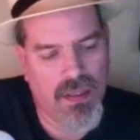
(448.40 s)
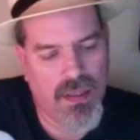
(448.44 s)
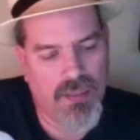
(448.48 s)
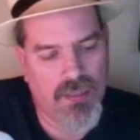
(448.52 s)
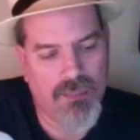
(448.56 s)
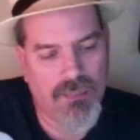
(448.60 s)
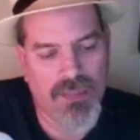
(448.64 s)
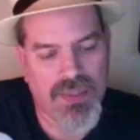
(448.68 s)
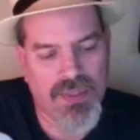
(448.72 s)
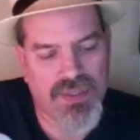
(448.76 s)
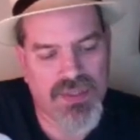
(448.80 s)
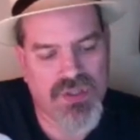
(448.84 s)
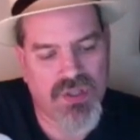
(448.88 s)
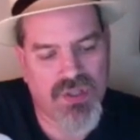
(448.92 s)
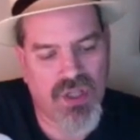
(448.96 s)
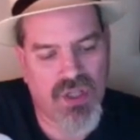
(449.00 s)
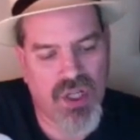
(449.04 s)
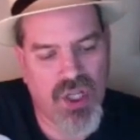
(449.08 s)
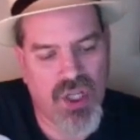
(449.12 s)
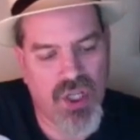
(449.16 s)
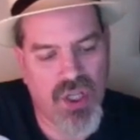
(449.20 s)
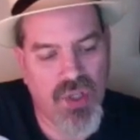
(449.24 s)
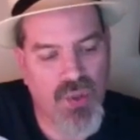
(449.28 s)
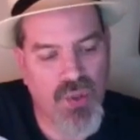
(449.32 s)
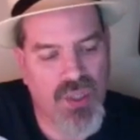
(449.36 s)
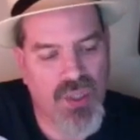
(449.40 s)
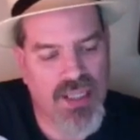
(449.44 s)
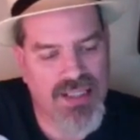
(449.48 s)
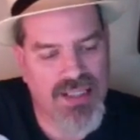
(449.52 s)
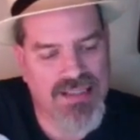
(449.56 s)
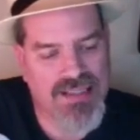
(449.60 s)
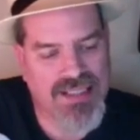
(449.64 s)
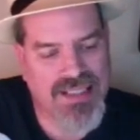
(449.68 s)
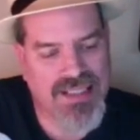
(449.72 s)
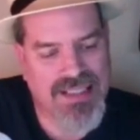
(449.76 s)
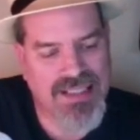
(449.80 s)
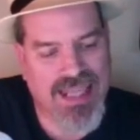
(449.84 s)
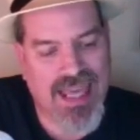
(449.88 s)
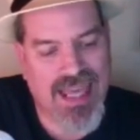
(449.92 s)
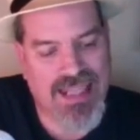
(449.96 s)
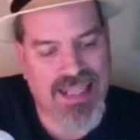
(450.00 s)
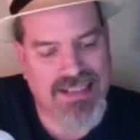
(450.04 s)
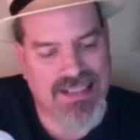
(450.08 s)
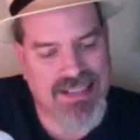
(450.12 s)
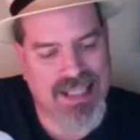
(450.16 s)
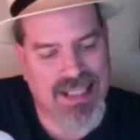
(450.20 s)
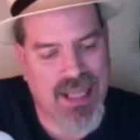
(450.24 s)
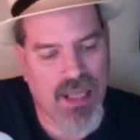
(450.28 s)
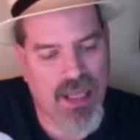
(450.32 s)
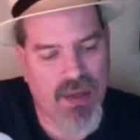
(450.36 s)
Mr. Luca
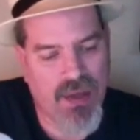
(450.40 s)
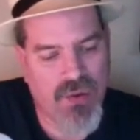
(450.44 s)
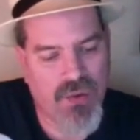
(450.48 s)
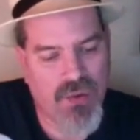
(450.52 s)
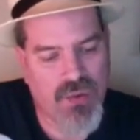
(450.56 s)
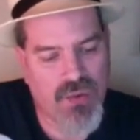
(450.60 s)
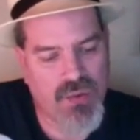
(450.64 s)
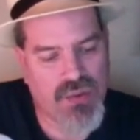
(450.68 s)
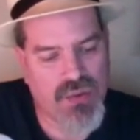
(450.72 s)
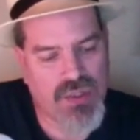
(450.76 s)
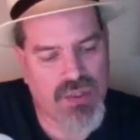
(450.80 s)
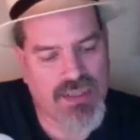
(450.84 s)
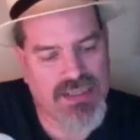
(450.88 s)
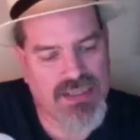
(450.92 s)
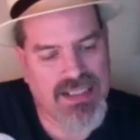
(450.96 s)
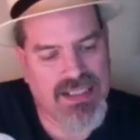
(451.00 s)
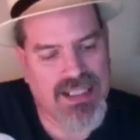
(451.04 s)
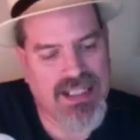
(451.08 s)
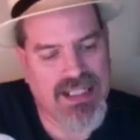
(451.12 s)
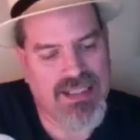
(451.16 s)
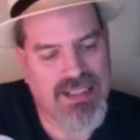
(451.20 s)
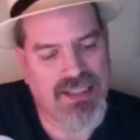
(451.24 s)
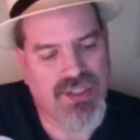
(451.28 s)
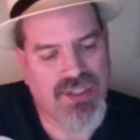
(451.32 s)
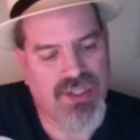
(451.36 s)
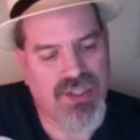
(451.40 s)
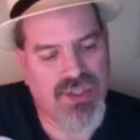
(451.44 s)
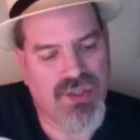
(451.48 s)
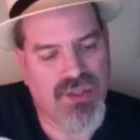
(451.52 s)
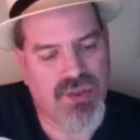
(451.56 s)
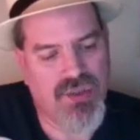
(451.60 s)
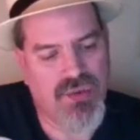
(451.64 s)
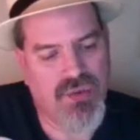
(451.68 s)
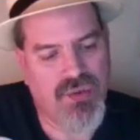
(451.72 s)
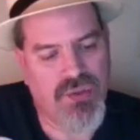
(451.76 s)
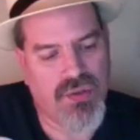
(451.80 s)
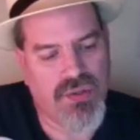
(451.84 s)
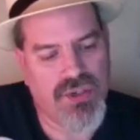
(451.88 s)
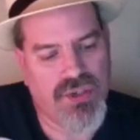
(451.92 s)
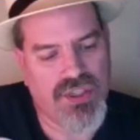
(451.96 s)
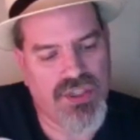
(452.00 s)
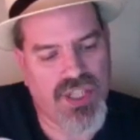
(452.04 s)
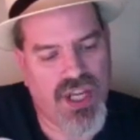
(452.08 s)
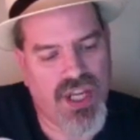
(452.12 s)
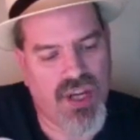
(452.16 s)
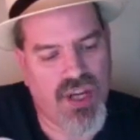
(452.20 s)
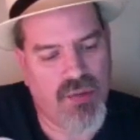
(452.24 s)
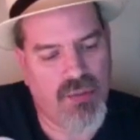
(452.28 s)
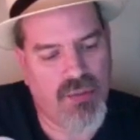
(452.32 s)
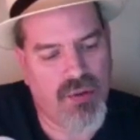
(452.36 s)
Todesco's 10.2
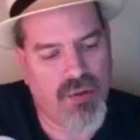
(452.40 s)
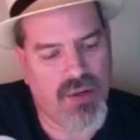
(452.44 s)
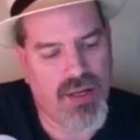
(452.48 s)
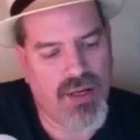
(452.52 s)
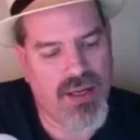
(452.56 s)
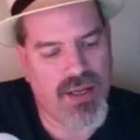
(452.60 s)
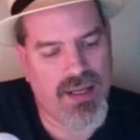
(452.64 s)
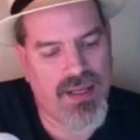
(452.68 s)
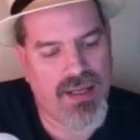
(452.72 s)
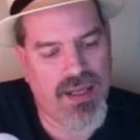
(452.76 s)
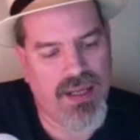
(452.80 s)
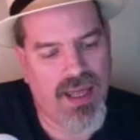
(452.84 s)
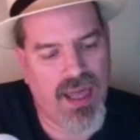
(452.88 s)
jailbreak